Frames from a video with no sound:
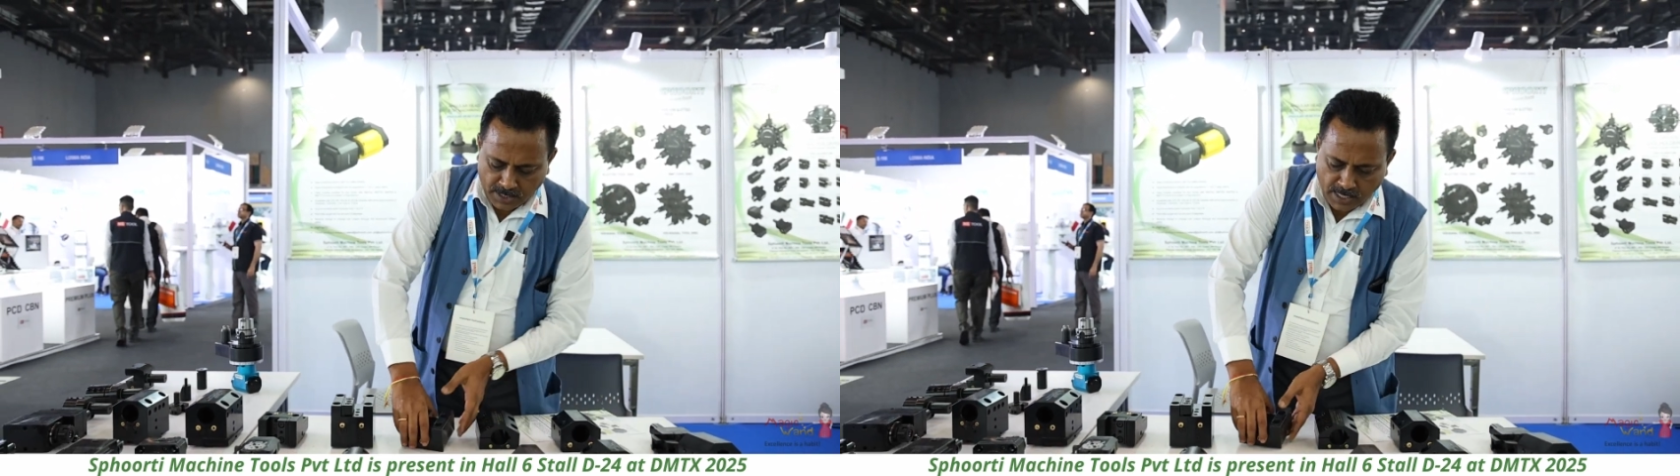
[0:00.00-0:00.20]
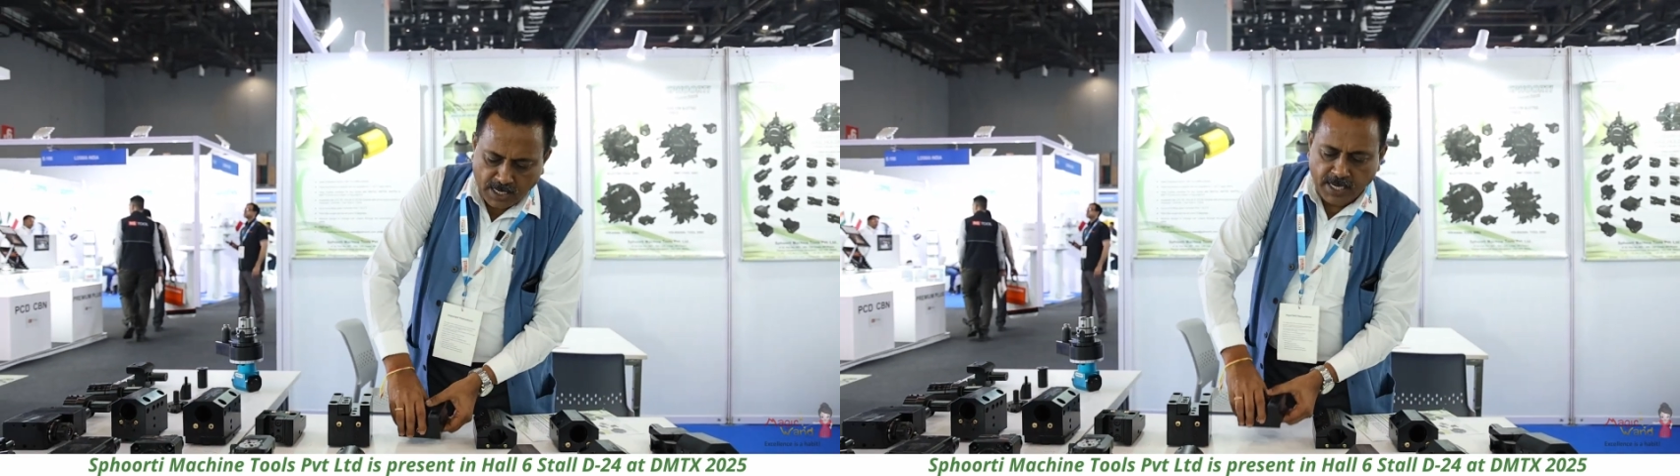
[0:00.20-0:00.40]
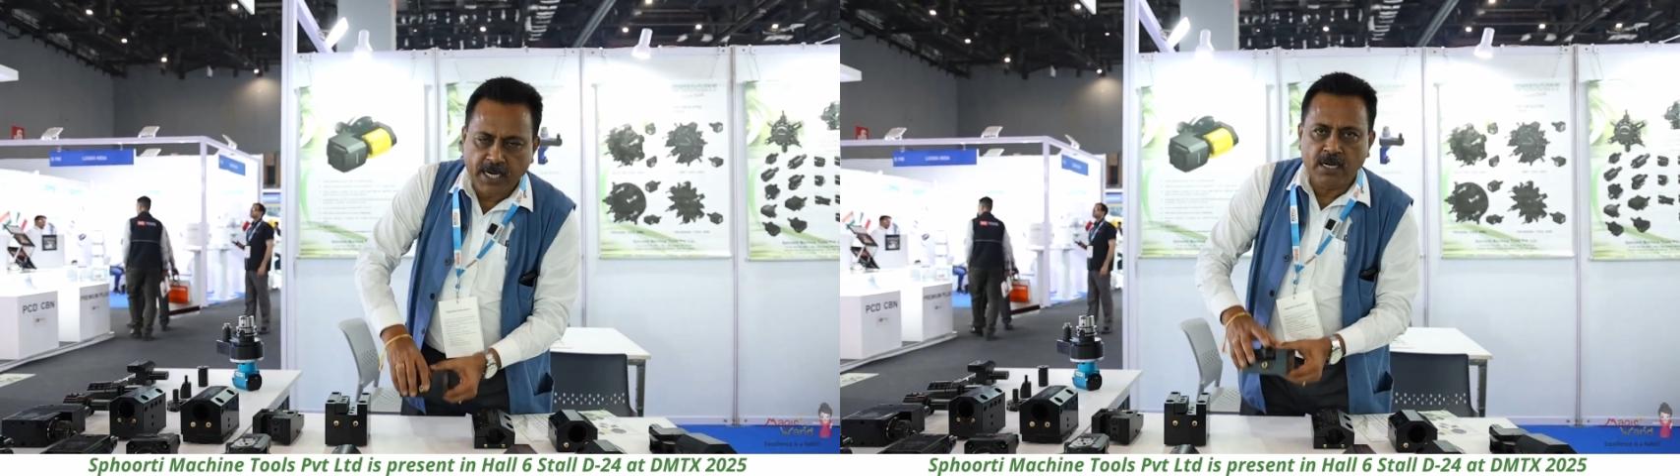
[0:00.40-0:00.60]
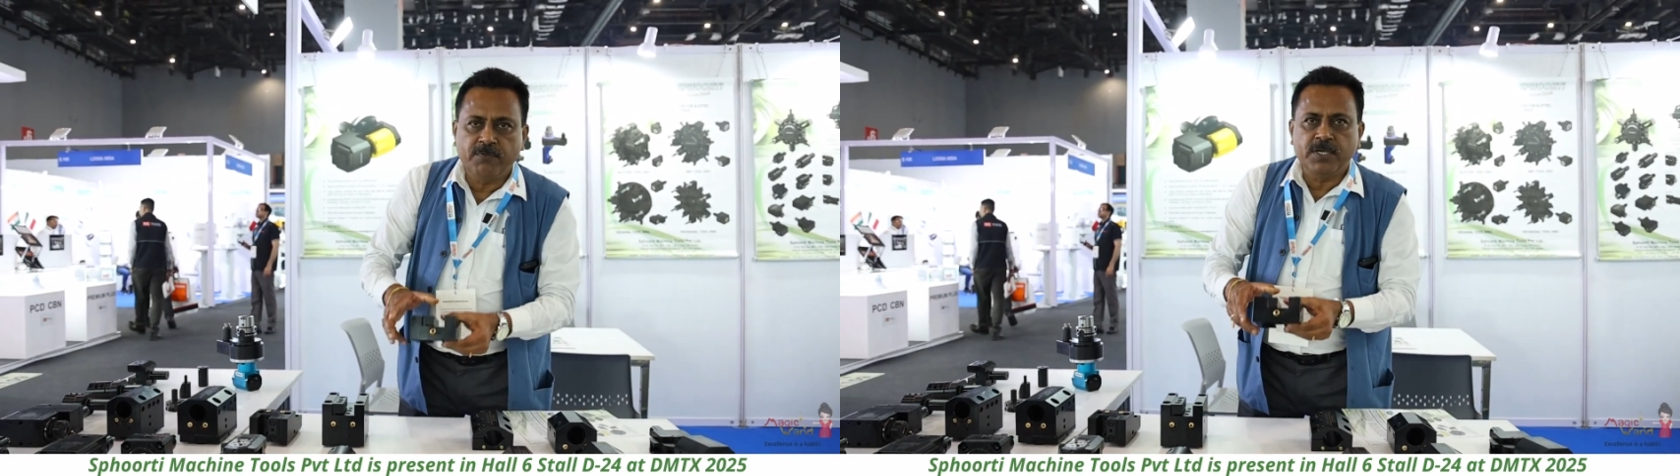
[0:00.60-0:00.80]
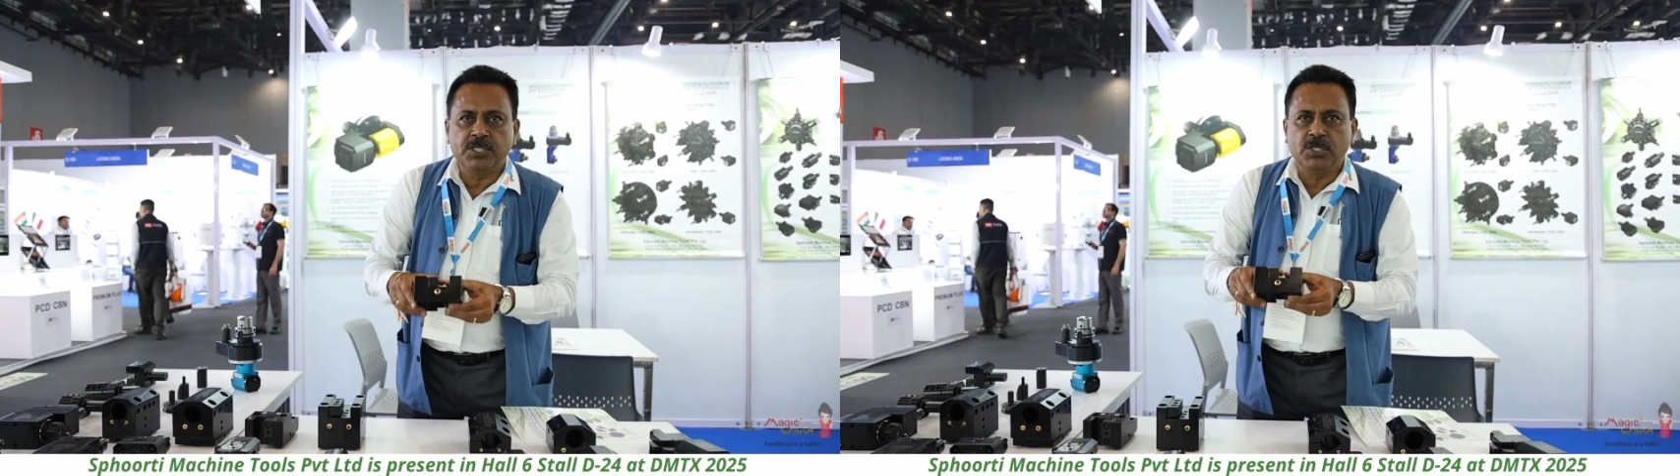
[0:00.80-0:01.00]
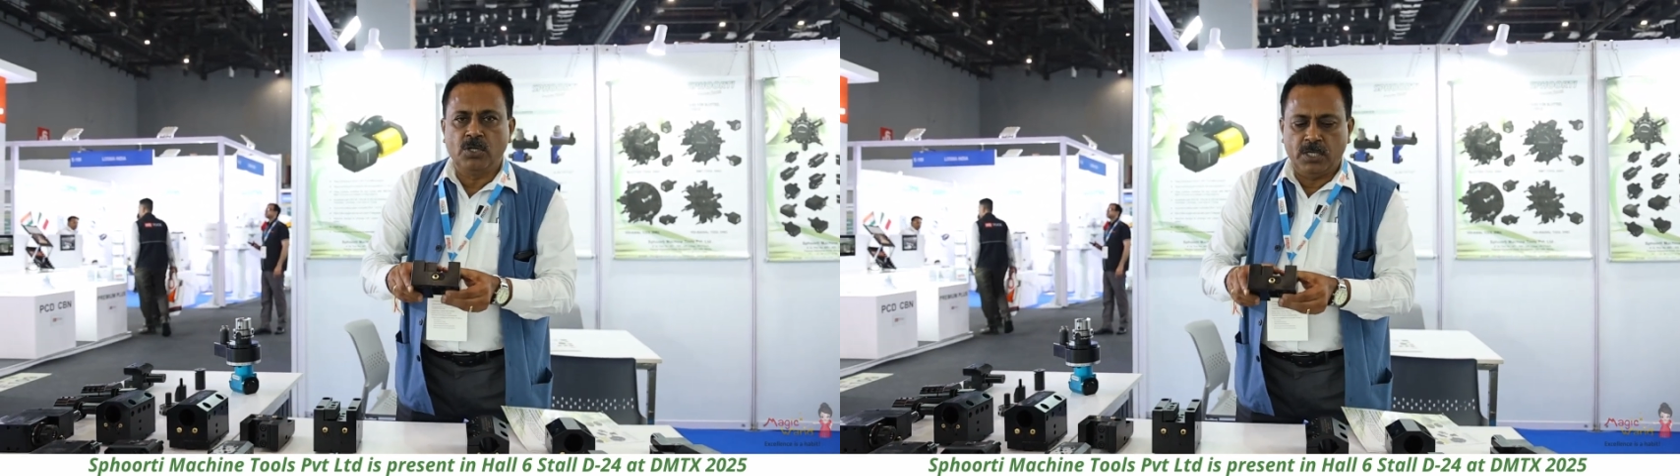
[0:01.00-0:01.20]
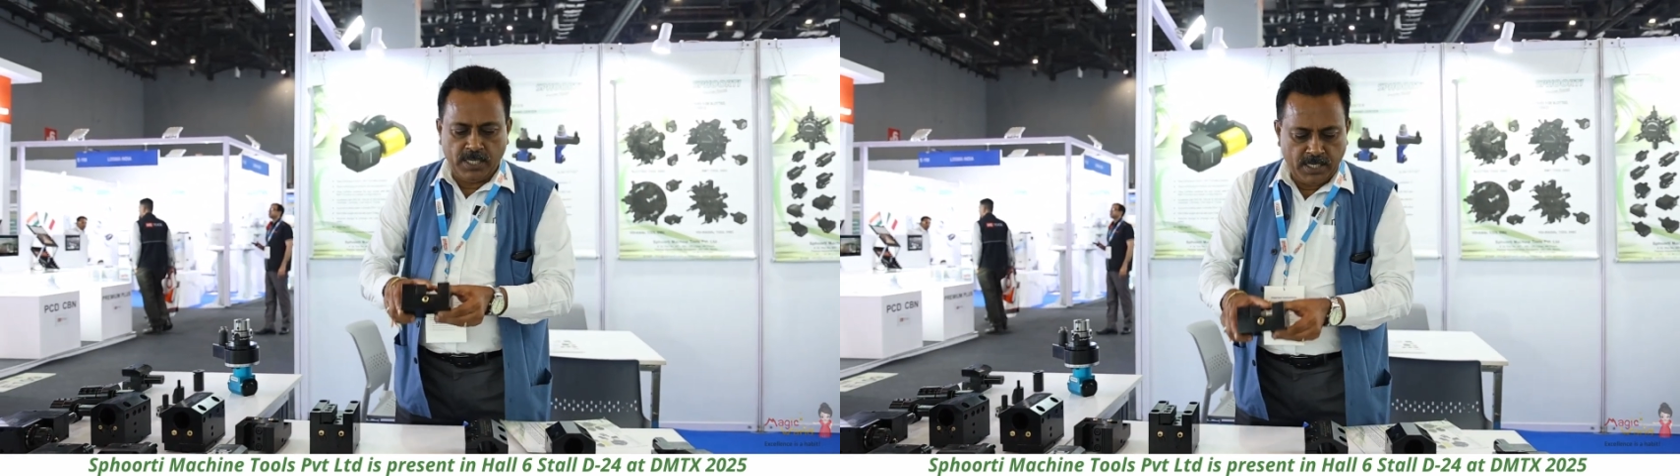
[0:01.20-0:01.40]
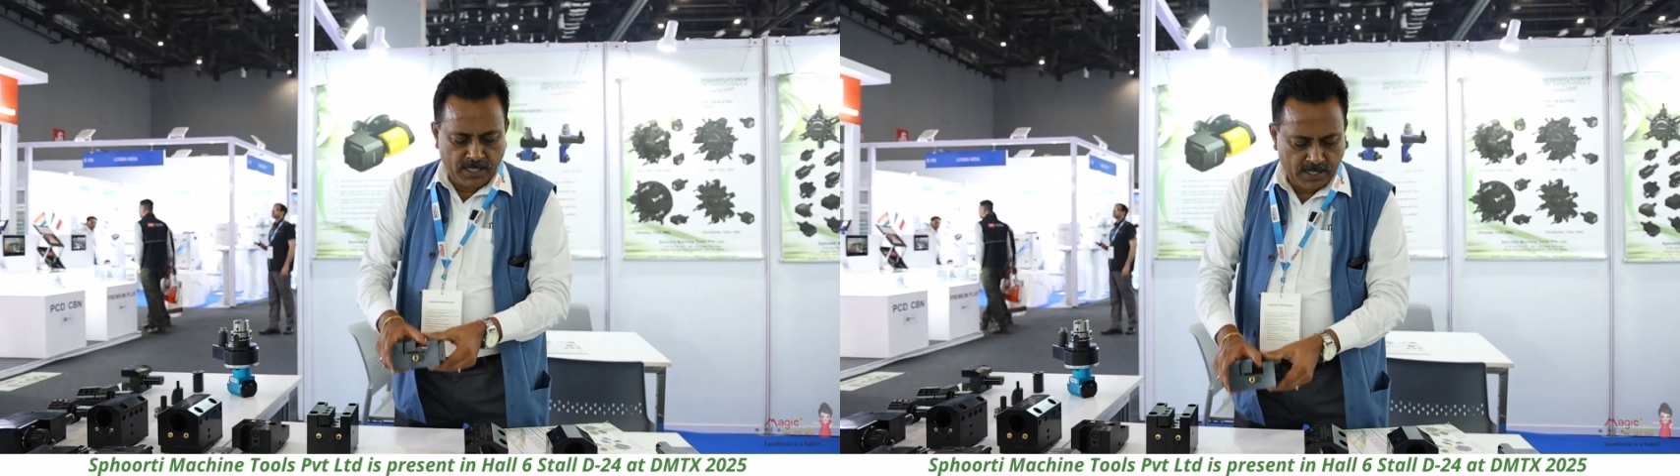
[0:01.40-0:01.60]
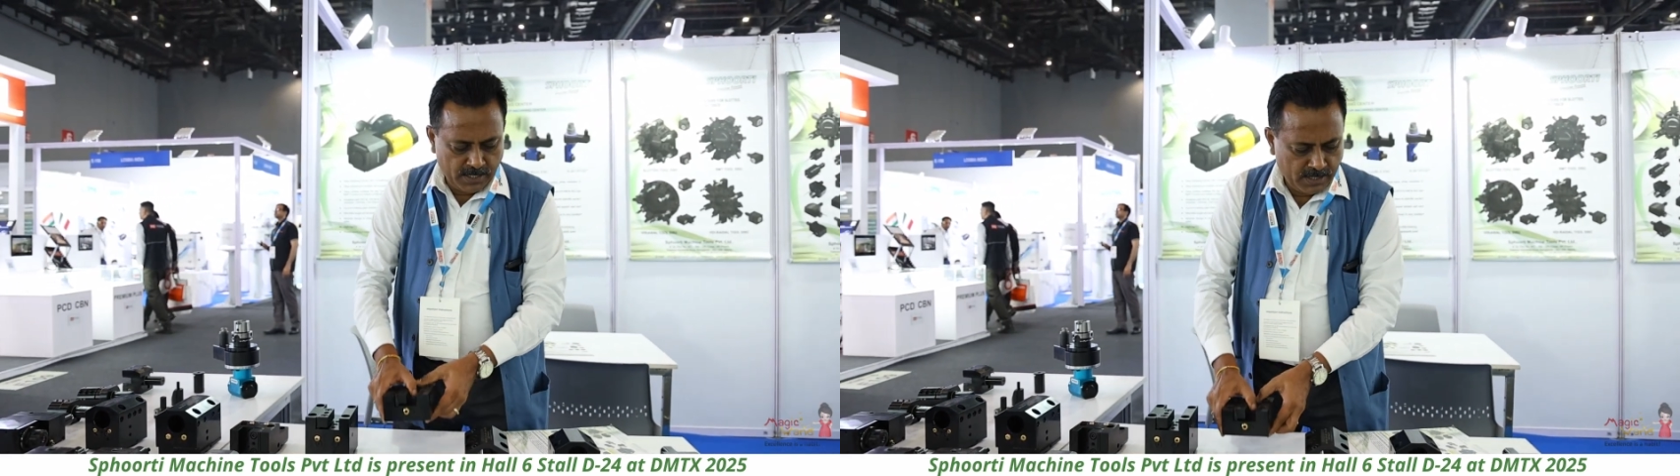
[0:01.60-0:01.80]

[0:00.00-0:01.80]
turning and facing holder,